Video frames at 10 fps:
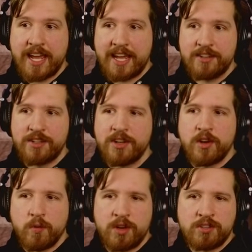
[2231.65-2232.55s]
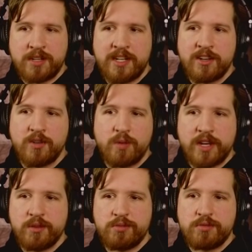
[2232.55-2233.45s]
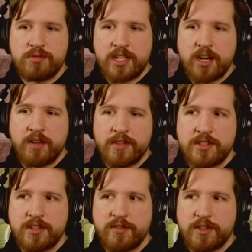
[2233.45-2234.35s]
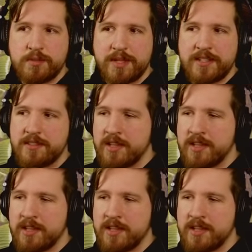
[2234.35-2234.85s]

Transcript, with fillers: and wondering why you did all of this in the first place.